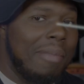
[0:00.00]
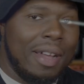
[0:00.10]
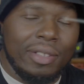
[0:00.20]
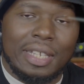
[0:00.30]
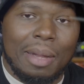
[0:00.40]

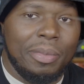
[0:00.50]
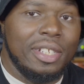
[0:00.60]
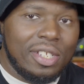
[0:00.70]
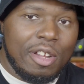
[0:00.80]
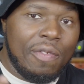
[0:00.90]
mountaintop, but
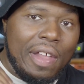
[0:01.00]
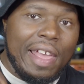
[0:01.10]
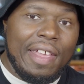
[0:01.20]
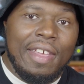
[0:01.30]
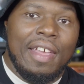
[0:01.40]
this stuff
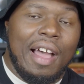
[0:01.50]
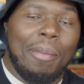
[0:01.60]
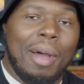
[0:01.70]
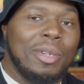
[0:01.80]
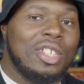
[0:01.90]
like, I'm
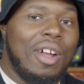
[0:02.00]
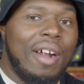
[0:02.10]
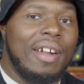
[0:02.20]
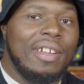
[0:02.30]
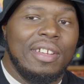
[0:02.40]
gonna
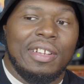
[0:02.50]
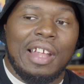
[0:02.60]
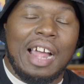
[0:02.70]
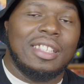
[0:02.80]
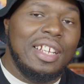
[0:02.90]
start,
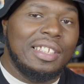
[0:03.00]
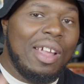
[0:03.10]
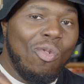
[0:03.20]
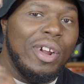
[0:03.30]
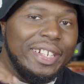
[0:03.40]
I think they
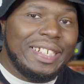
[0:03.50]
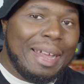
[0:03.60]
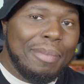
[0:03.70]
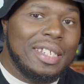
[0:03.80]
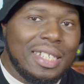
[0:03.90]
won the
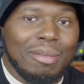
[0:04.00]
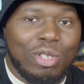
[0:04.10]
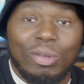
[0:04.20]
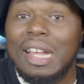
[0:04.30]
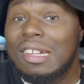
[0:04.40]
championship.
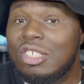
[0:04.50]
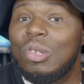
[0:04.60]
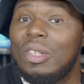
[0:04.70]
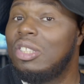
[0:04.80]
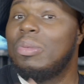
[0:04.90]

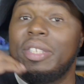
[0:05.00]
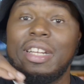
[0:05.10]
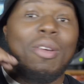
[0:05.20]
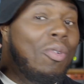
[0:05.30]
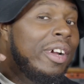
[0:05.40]
2023,
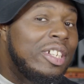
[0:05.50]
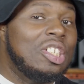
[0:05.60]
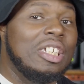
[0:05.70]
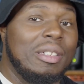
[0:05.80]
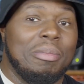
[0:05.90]
they won the
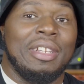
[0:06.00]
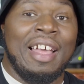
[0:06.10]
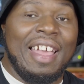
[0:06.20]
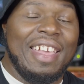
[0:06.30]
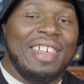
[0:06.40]
ship.
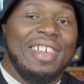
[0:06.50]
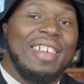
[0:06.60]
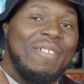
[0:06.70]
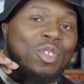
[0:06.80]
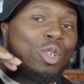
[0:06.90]
Like
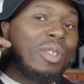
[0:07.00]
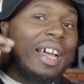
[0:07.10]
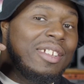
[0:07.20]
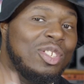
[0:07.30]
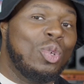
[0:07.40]

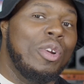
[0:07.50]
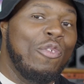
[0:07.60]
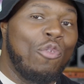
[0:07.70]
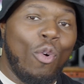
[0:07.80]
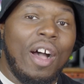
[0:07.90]

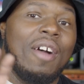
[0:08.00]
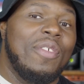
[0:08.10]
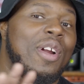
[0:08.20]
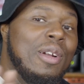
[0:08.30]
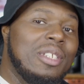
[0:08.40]
2024, I've
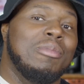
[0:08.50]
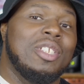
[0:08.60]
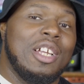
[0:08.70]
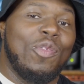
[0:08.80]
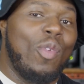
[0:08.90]
heard some
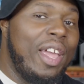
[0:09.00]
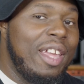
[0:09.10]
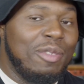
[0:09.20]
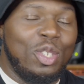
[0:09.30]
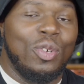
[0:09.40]
stuff
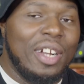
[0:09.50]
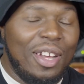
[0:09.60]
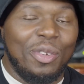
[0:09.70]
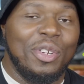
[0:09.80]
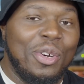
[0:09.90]
Waves doing, I
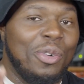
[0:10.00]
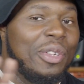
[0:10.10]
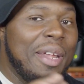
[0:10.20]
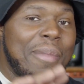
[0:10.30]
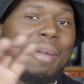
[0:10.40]
don't know.
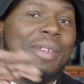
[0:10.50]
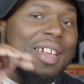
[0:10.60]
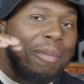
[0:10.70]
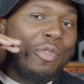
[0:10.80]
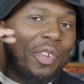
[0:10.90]
They may be
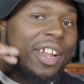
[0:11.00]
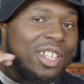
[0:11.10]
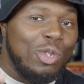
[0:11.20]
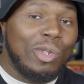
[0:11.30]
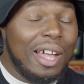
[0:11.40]
coming for that
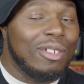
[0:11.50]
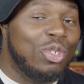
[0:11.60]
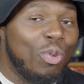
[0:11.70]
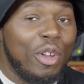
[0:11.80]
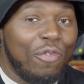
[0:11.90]

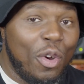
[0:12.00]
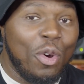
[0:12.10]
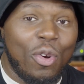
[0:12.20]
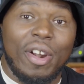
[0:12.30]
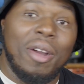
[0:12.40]
2024
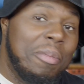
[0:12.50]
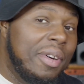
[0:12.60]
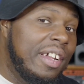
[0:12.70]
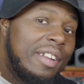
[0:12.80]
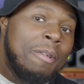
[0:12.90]
crown,
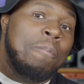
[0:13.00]
but